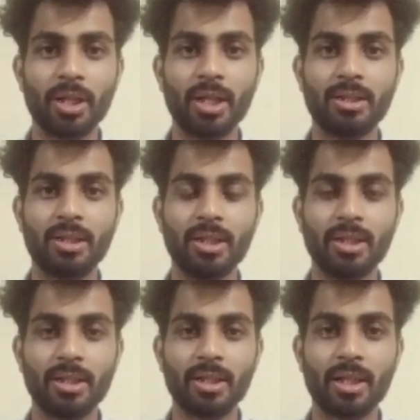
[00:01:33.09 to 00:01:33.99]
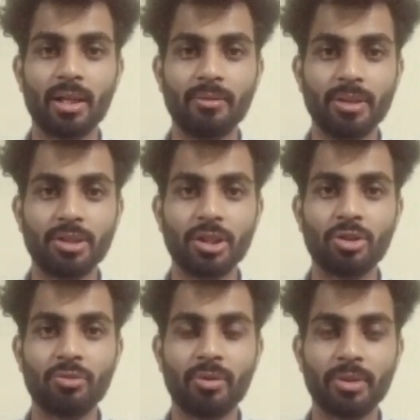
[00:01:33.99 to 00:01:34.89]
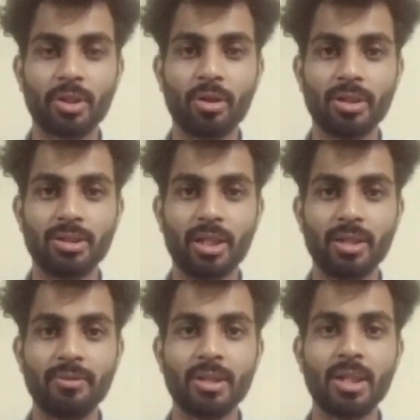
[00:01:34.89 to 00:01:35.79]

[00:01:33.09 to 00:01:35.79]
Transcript: at the every stage of our college life,